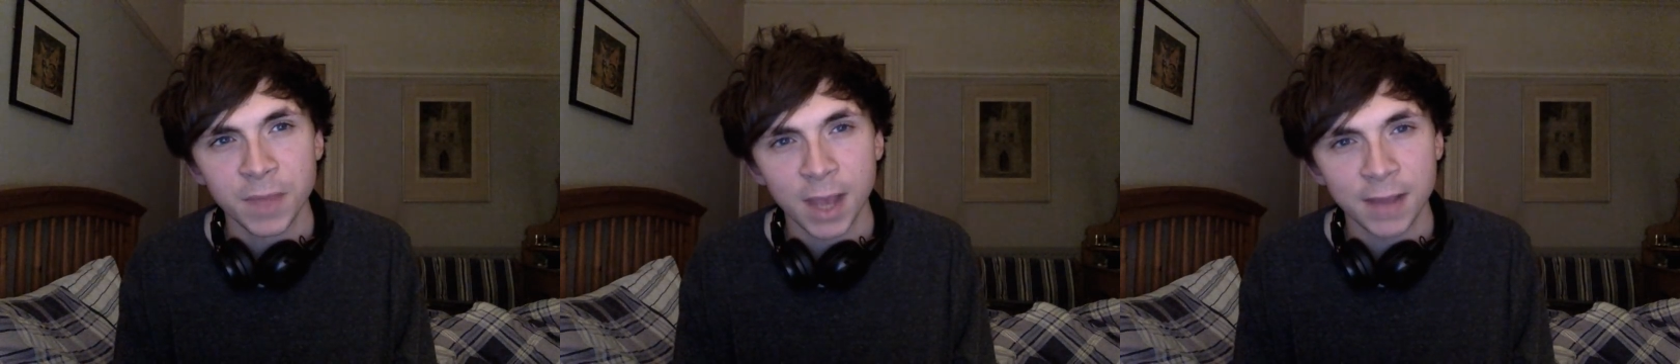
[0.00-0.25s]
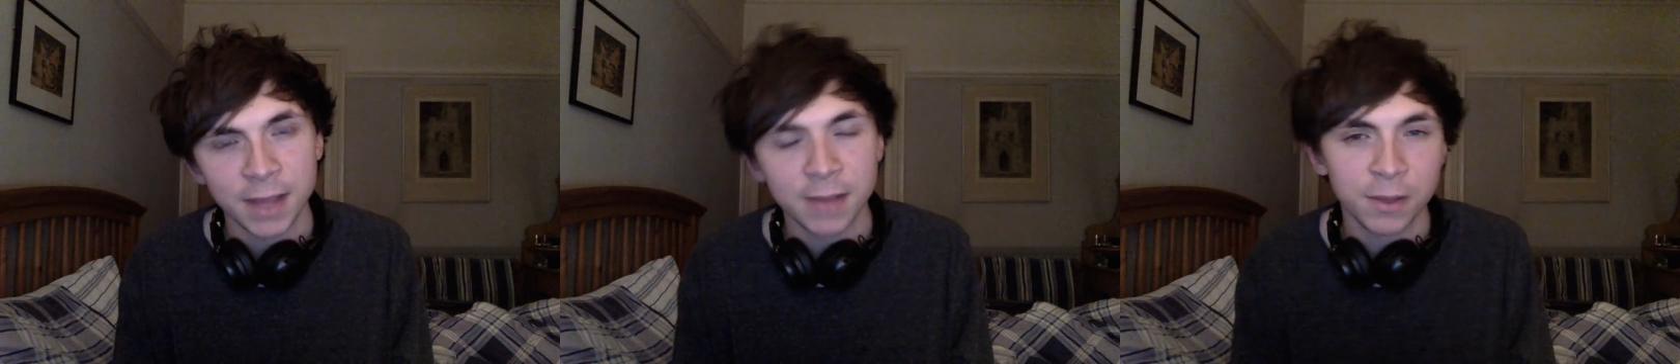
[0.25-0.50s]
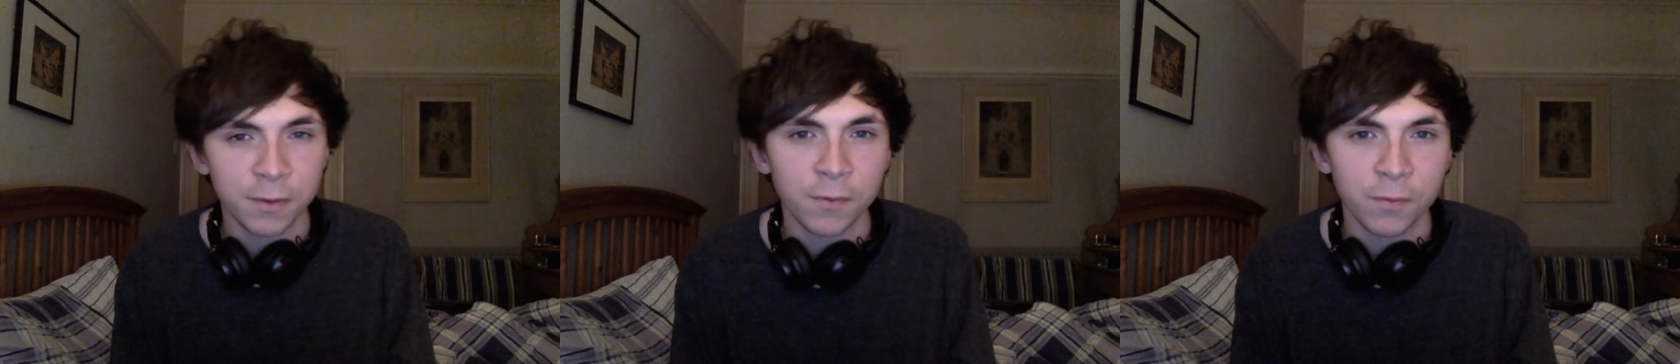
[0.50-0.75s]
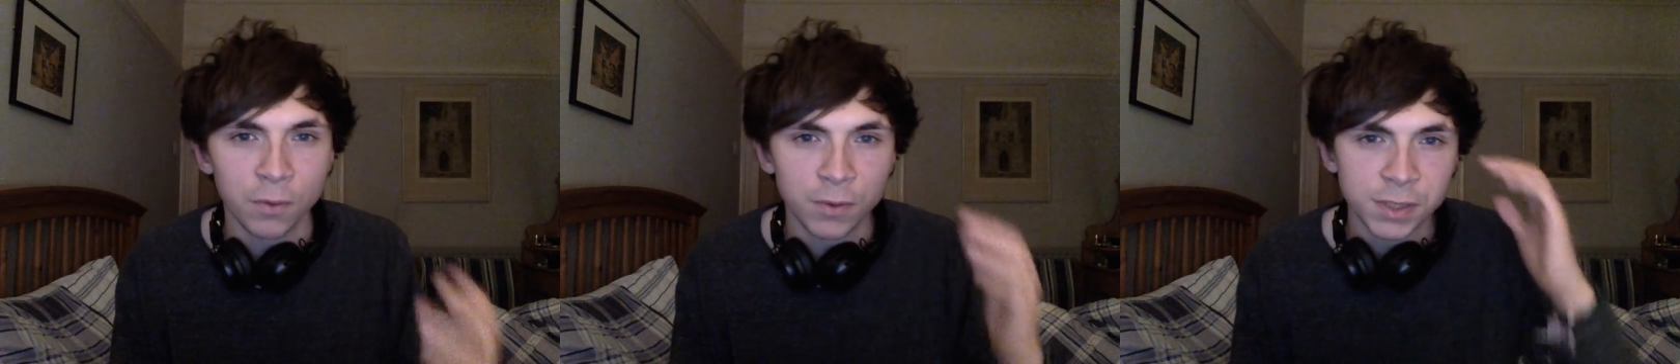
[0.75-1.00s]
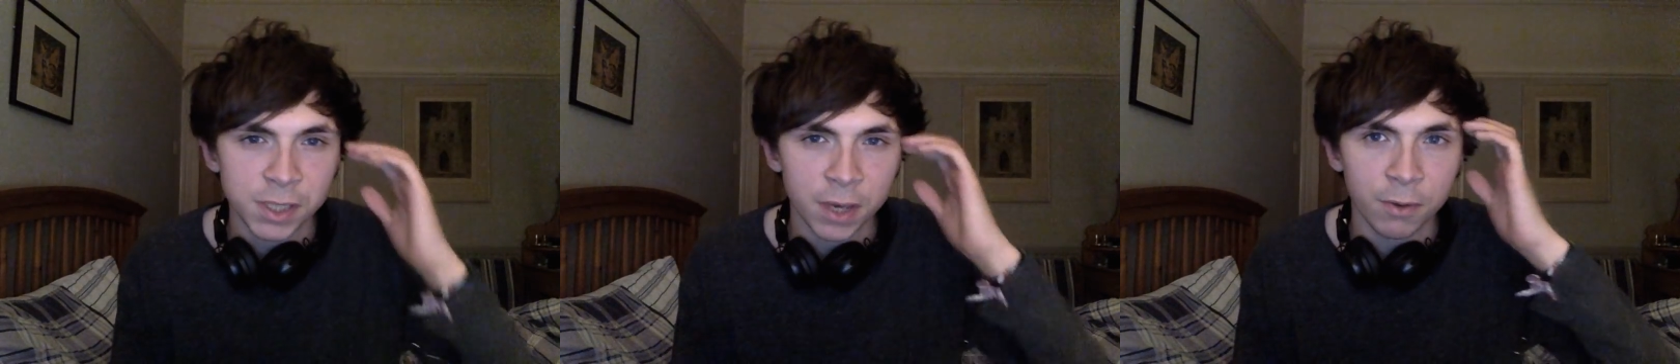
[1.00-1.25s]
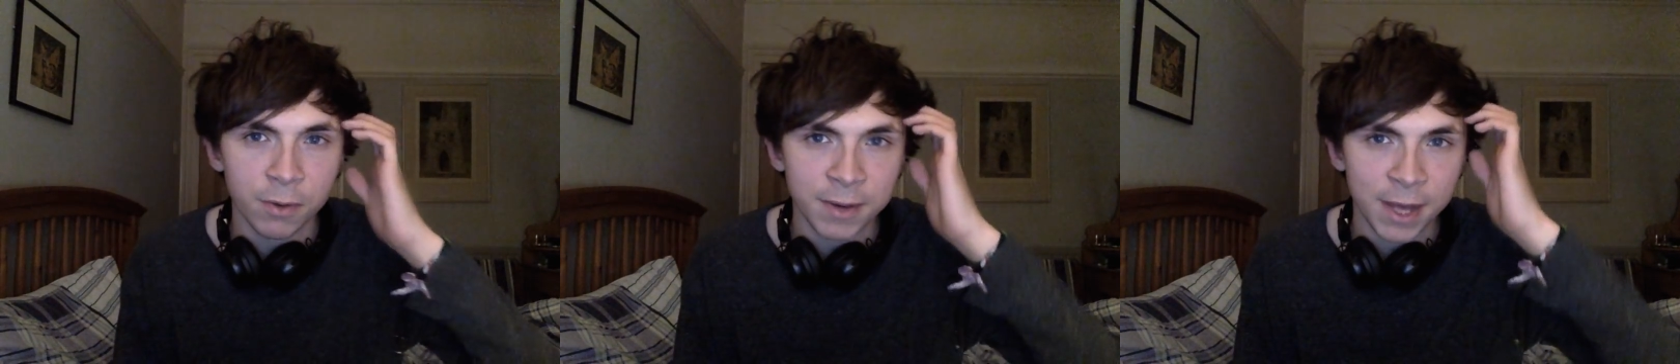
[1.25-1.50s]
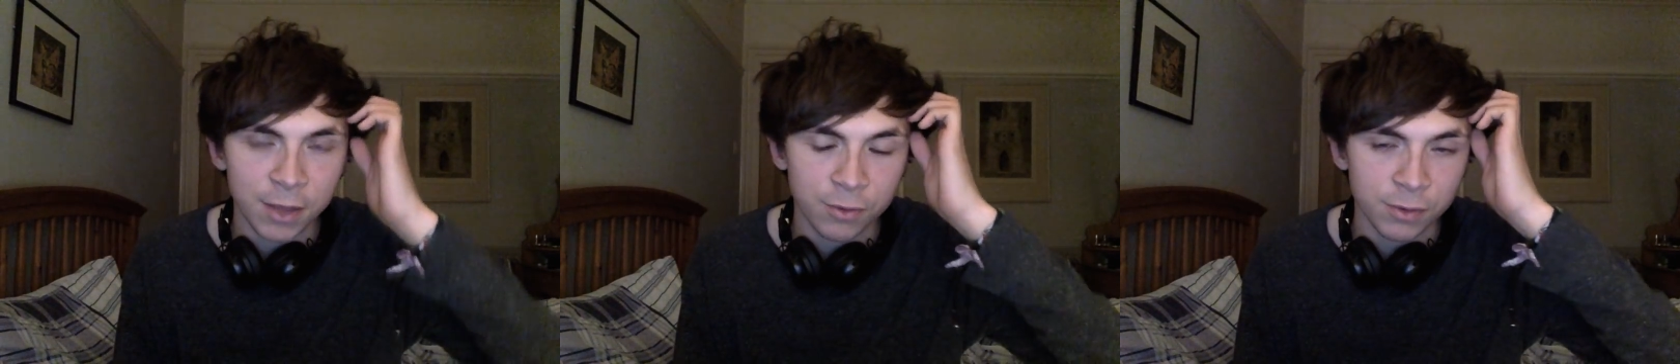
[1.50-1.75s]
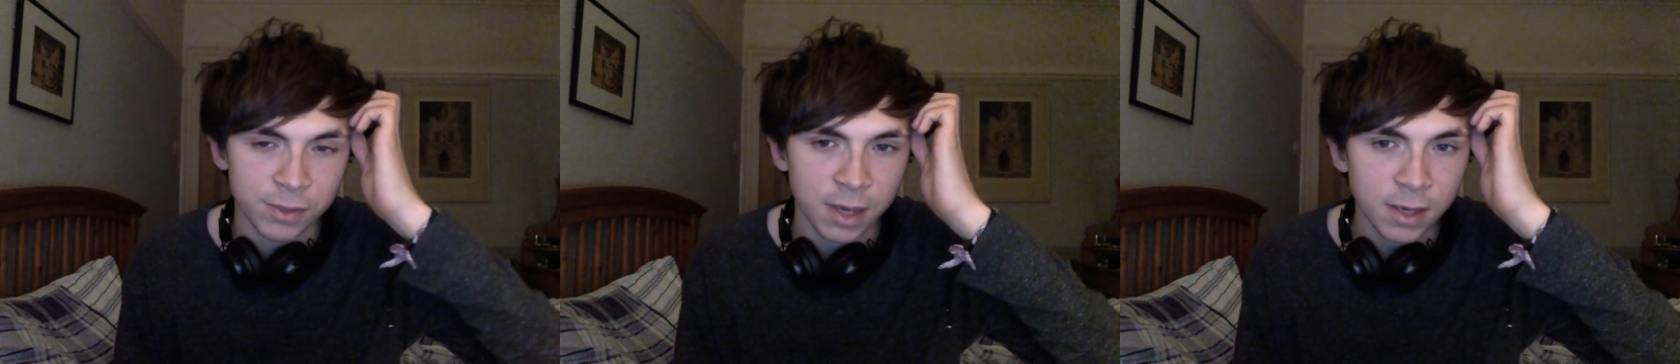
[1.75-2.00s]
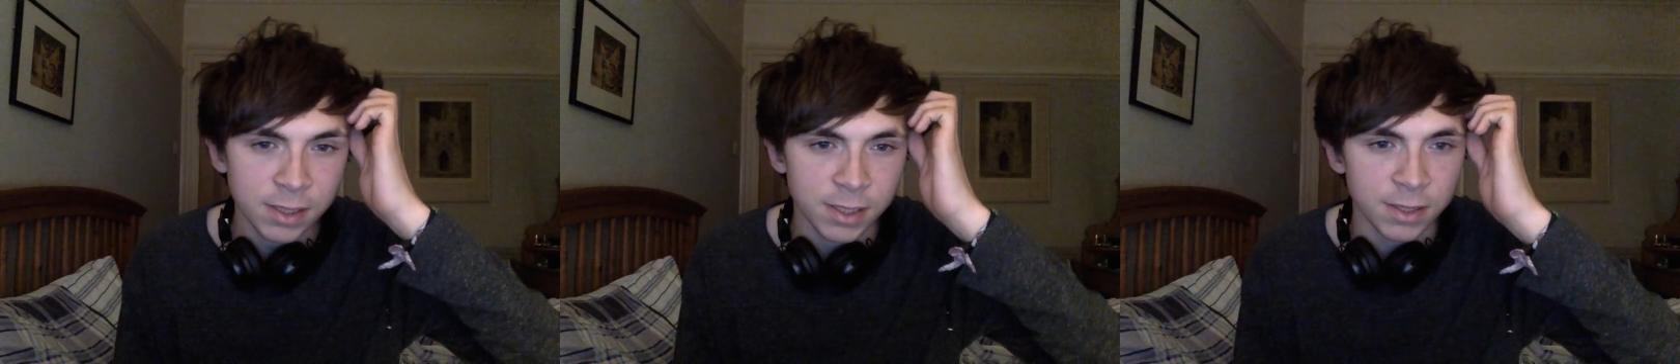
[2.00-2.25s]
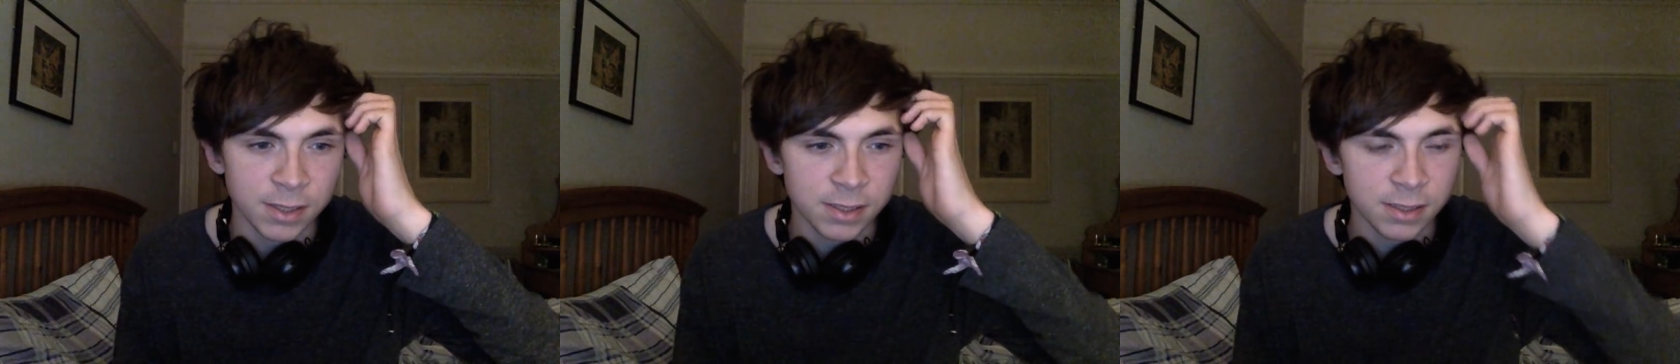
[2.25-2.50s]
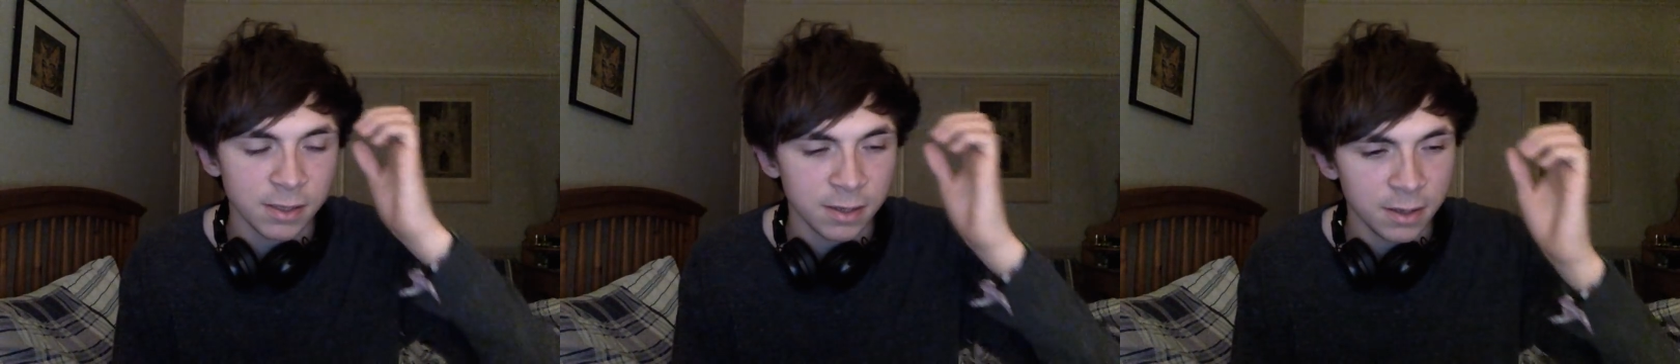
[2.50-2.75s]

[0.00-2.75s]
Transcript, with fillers: And then of course, so are natural disasters.